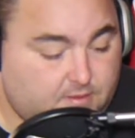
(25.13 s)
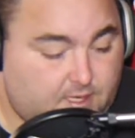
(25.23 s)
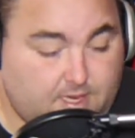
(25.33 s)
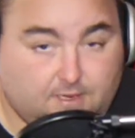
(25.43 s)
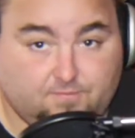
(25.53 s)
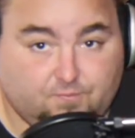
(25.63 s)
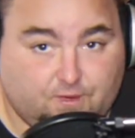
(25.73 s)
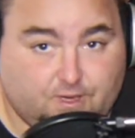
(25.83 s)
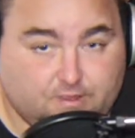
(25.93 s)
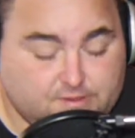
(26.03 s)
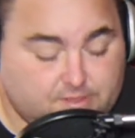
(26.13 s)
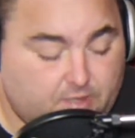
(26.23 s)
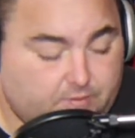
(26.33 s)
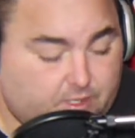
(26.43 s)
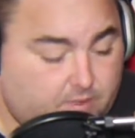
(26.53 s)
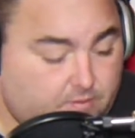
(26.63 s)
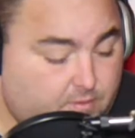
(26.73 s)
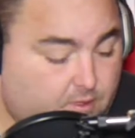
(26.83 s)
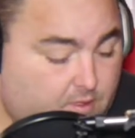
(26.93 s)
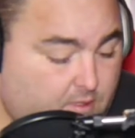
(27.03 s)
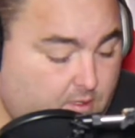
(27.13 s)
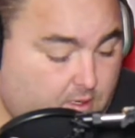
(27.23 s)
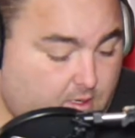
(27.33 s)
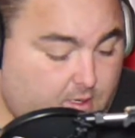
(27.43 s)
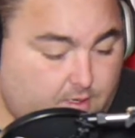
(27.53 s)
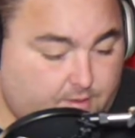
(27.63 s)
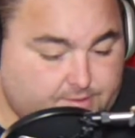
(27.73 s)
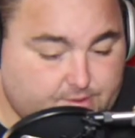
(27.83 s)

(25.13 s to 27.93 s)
and free agency coming up.